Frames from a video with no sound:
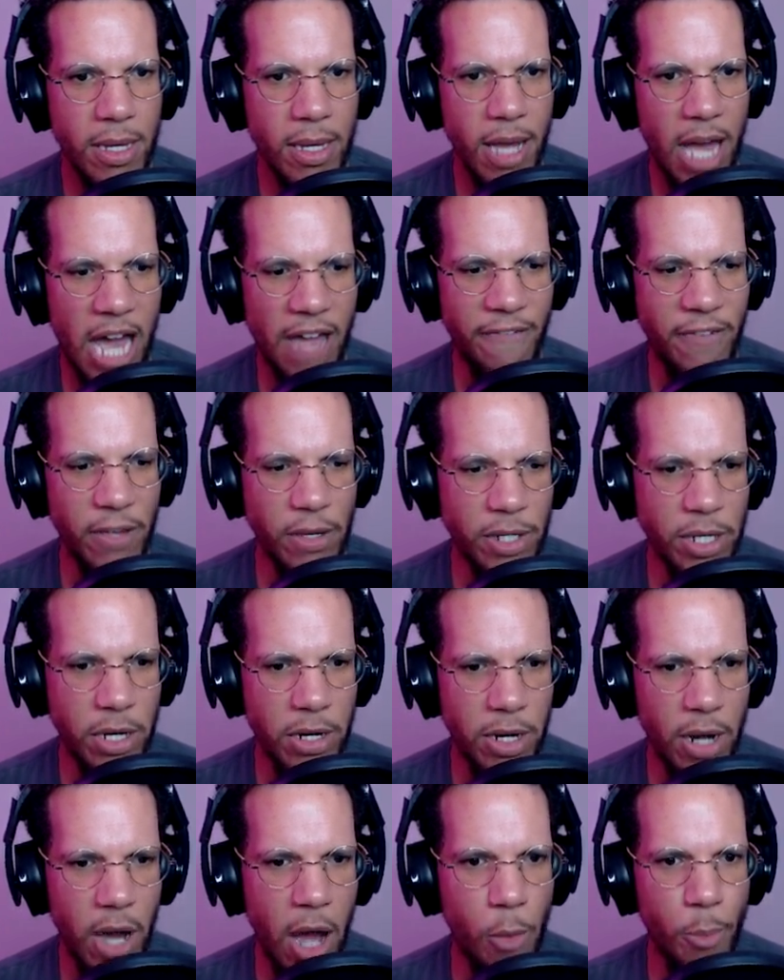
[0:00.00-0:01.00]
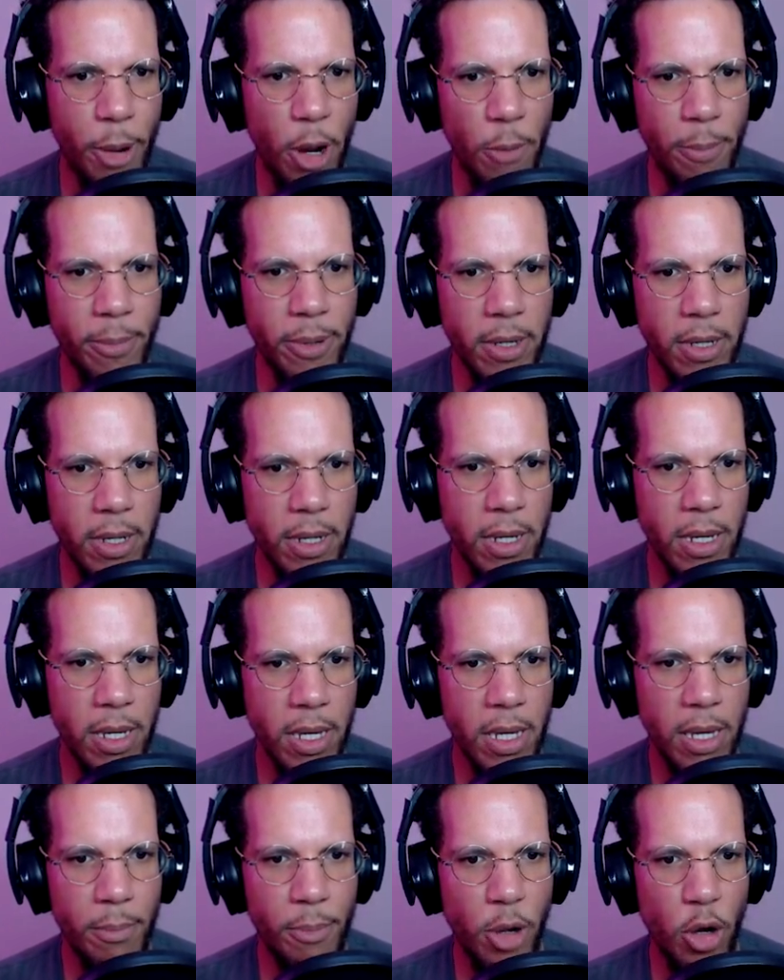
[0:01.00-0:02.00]
I feel dirt- Oh, poop!
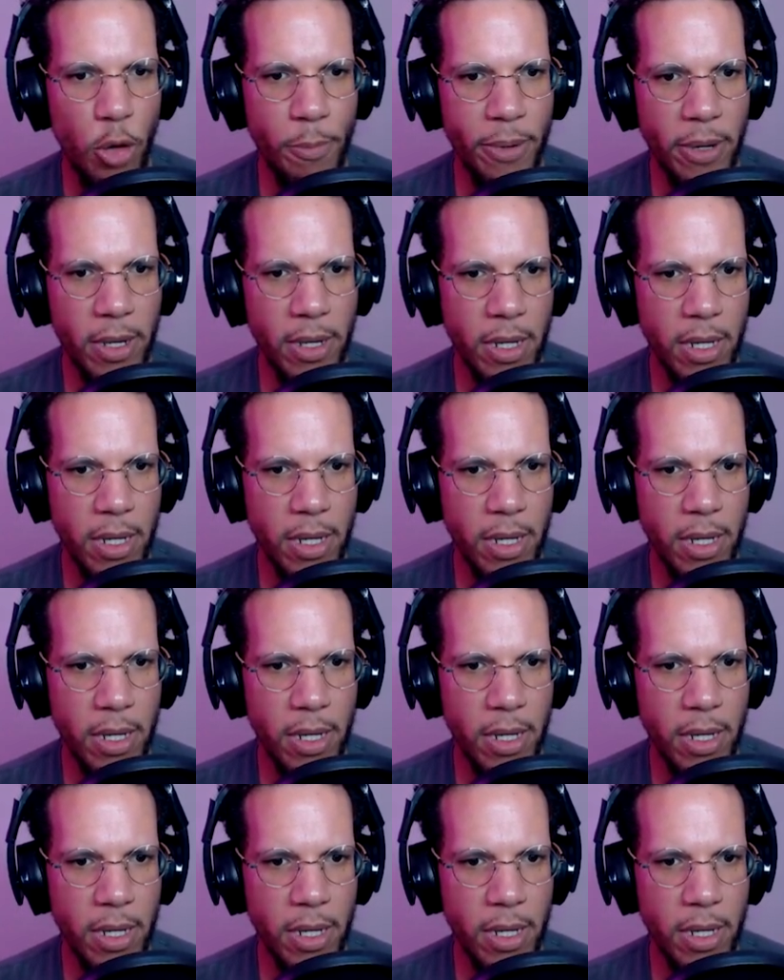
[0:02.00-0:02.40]
Poop!